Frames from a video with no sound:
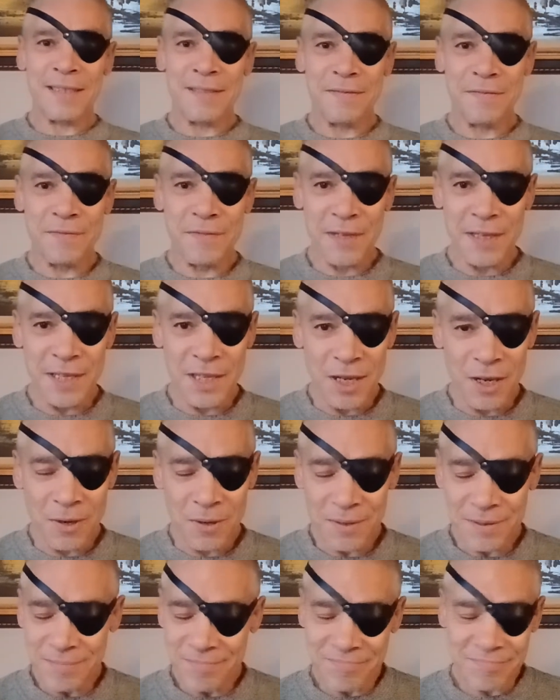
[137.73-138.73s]
a
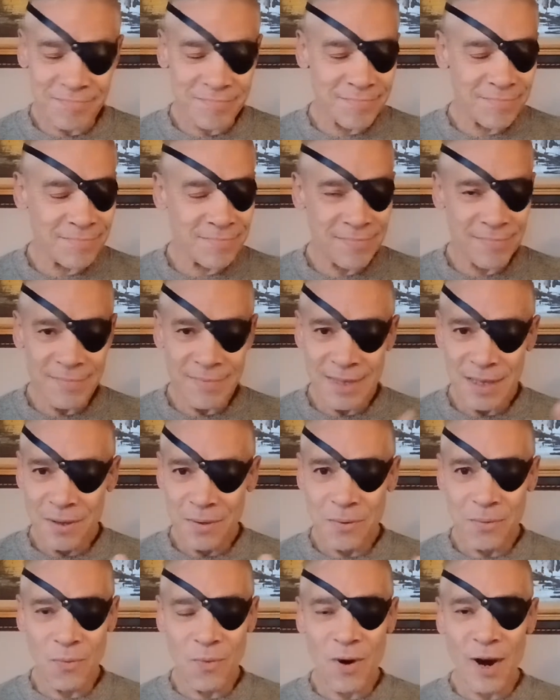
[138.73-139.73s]
video
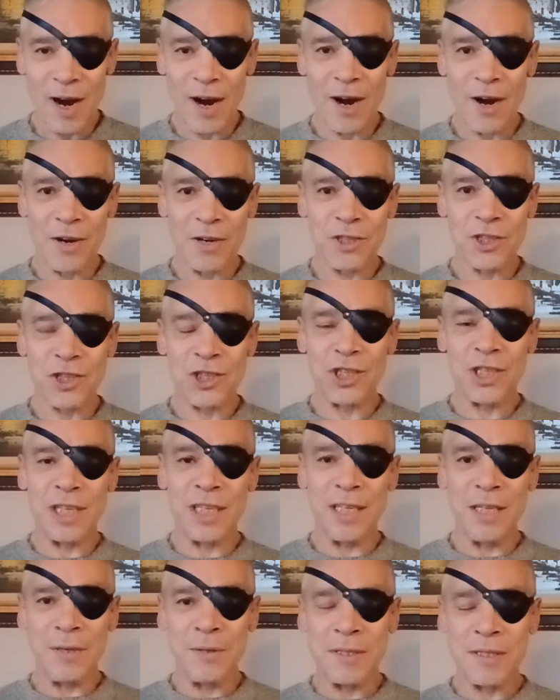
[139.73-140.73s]
where
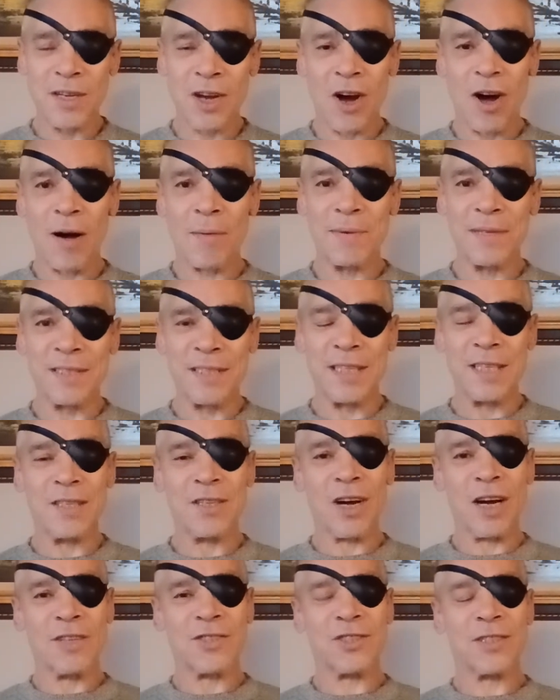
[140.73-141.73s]
she was commenting
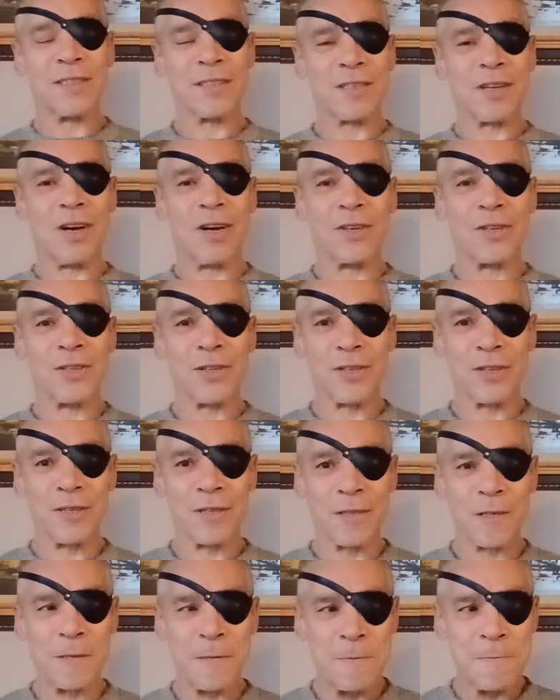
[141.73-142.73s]
not just on
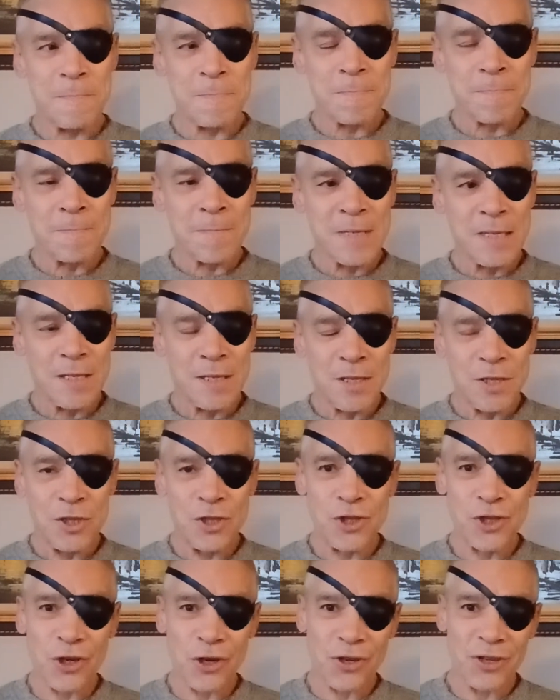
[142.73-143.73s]
her
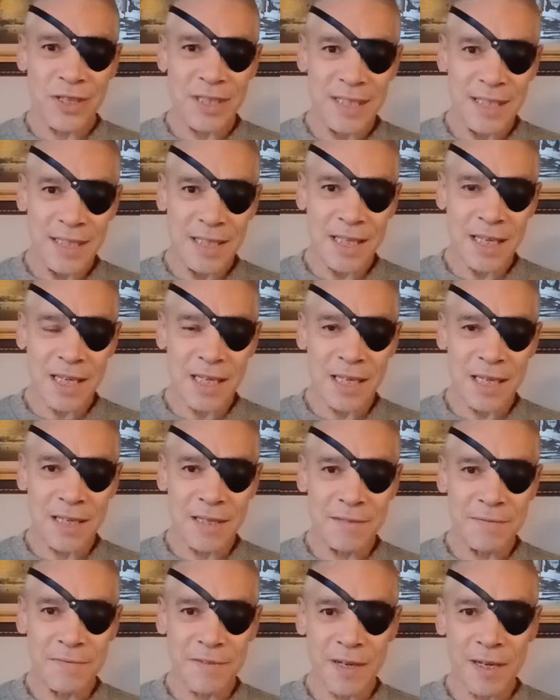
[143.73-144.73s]
journey
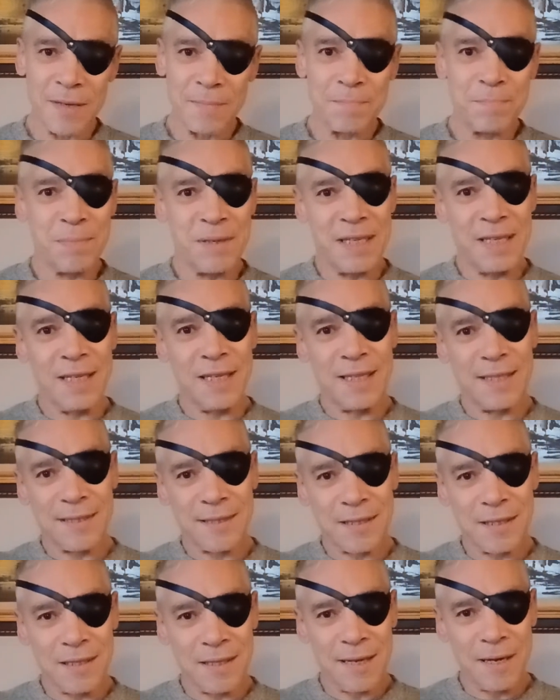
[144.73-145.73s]
of um, being a
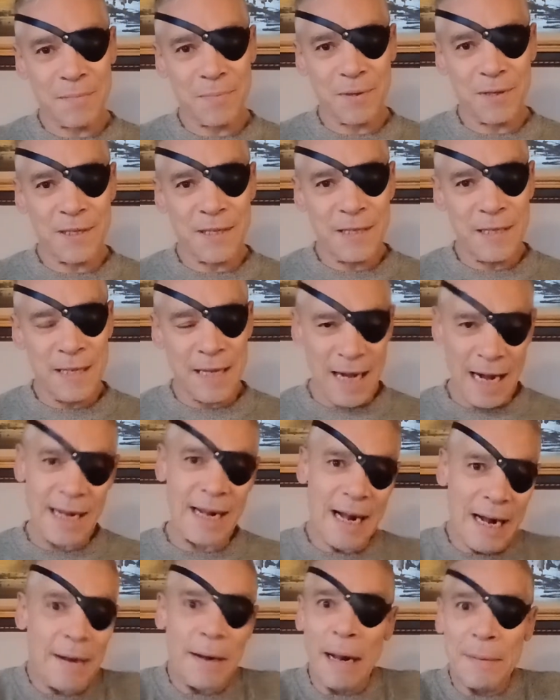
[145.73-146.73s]
celebrity.
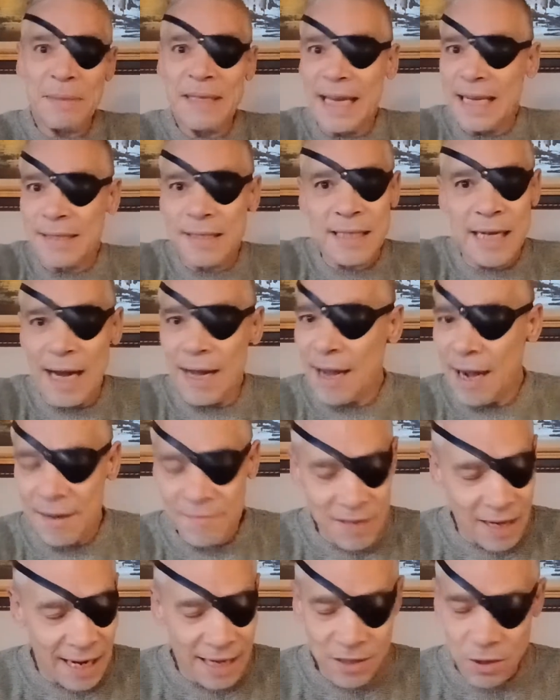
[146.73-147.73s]
I, am guessing I have.
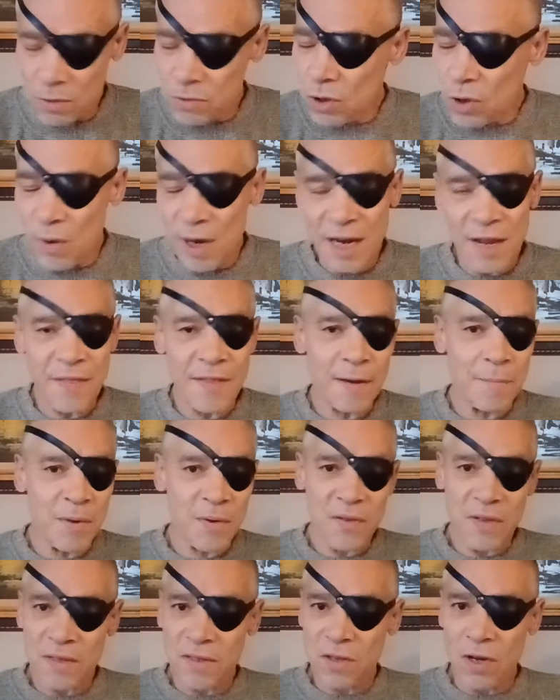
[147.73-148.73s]
I don't know anything
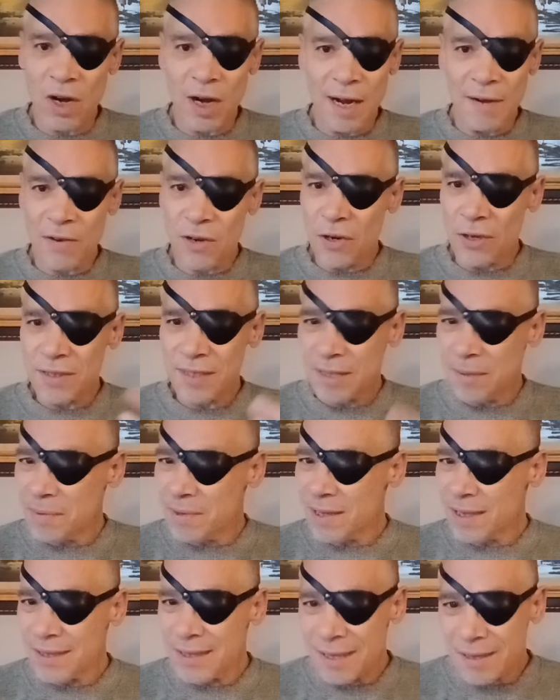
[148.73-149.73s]
about the song. I've heard some of
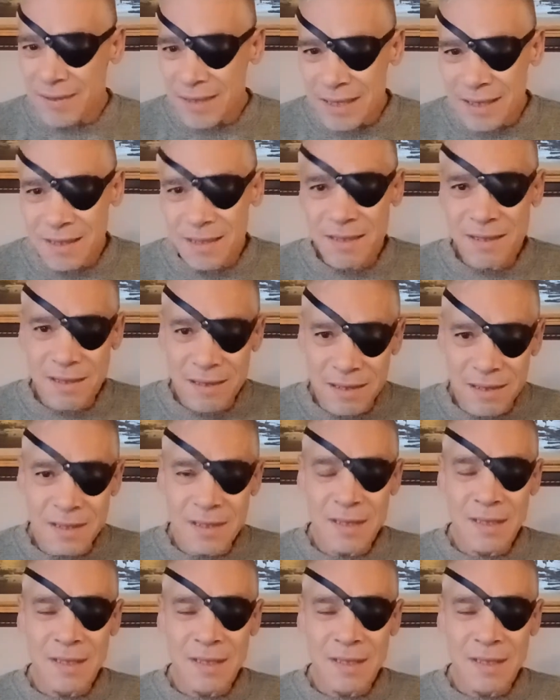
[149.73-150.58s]
the lyrics,